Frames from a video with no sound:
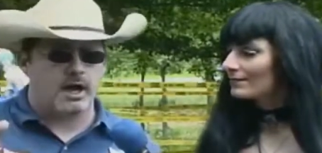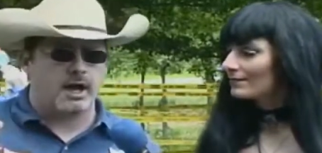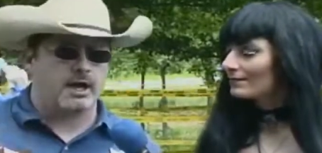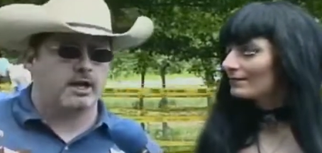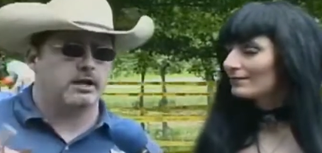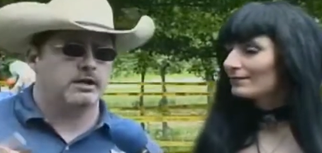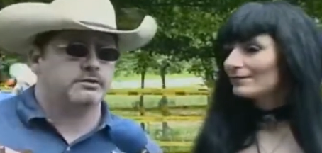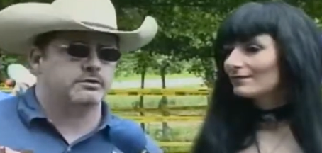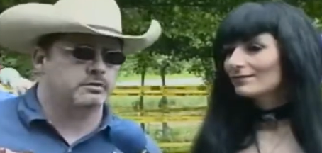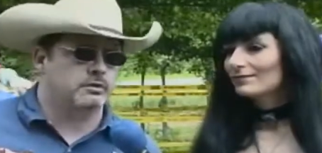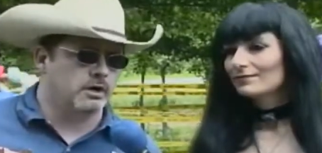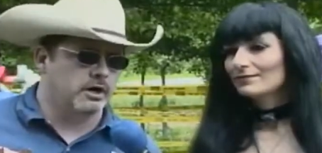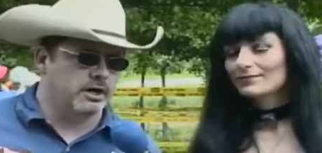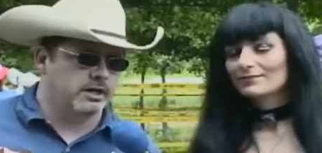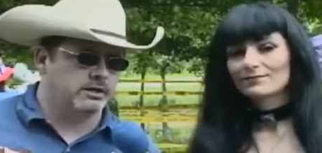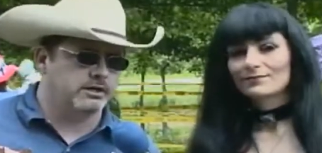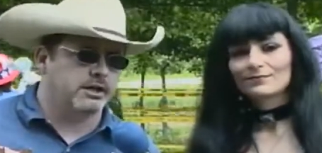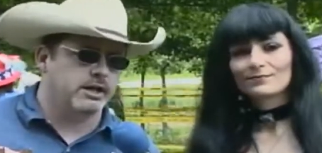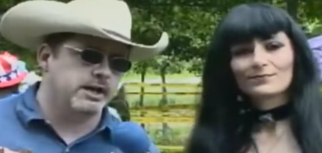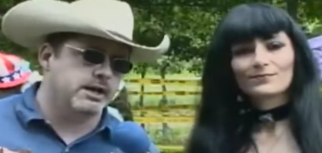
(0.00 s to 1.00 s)
Speaker 1: highly
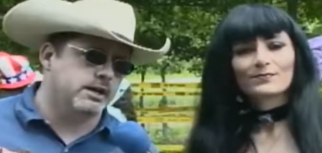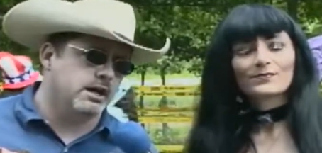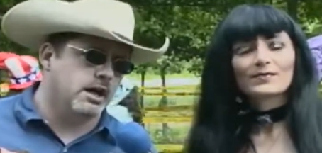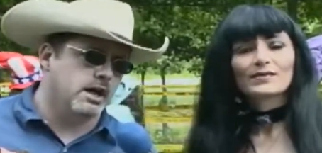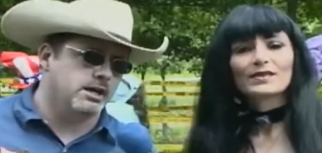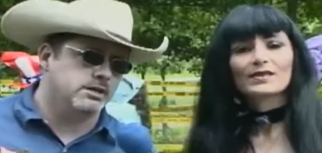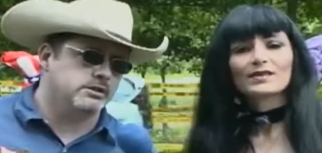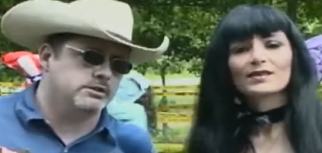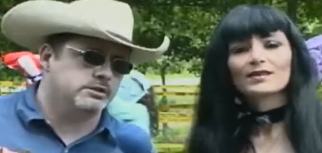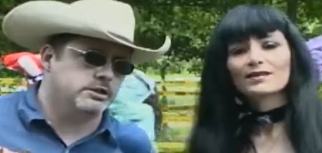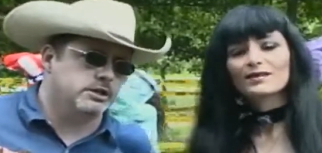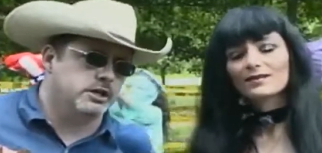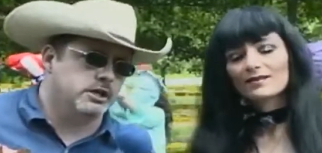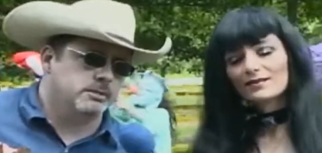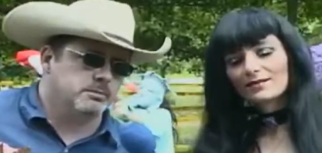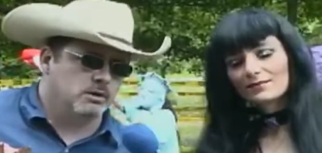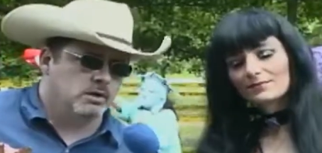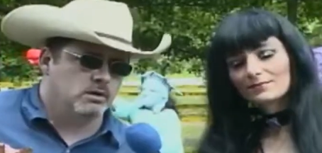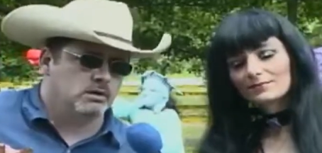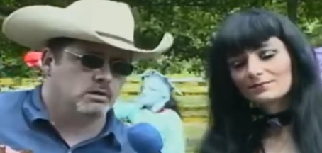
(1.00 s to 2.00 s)
trained canine
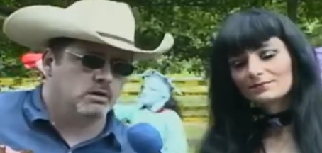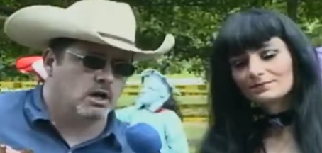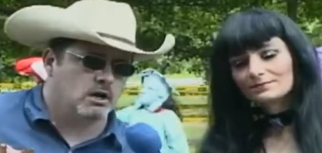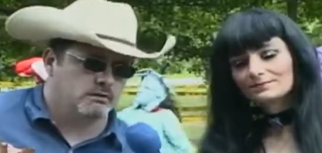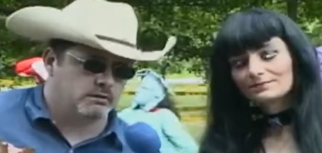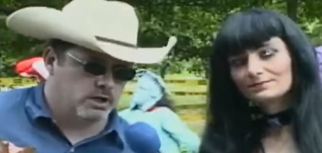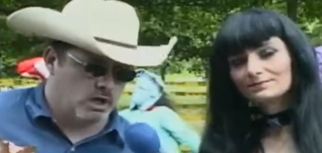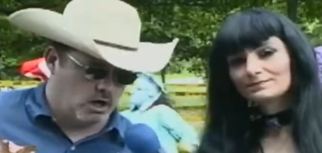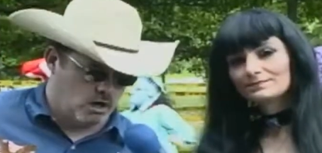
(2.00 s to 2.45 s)
team of